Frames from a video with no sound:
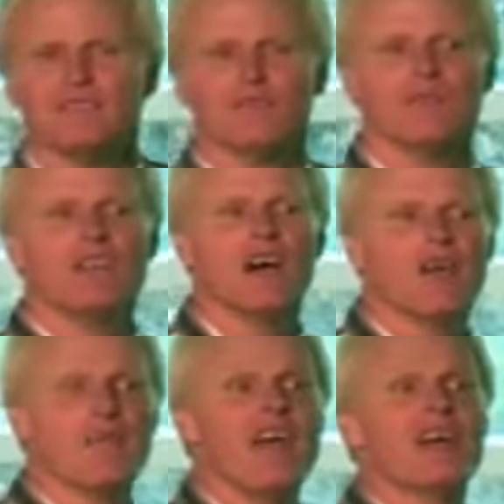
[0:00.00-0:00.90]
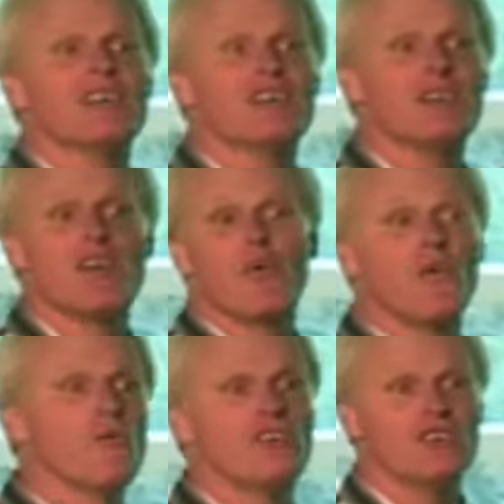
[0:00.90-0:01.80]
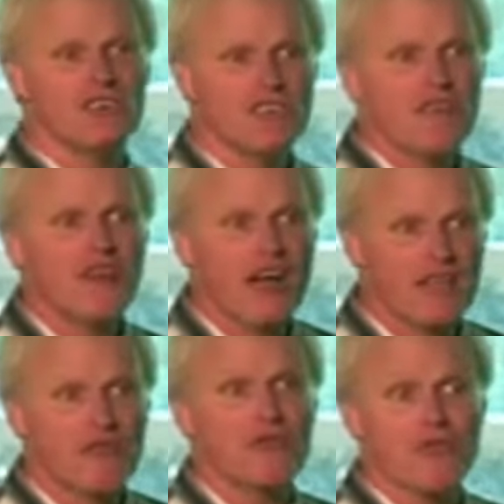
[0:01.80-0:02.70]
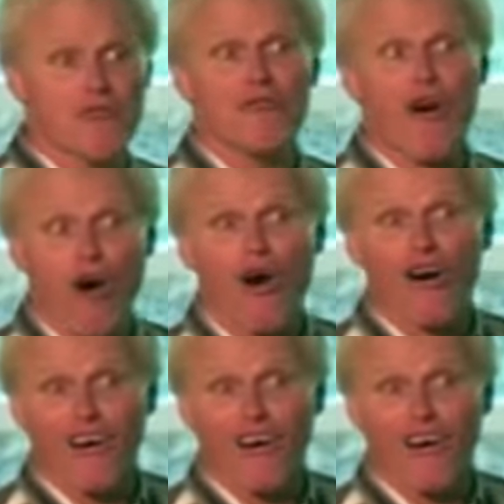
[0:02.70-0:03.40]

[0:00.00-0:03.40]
We got our manhood and our womanhood defined through the fall.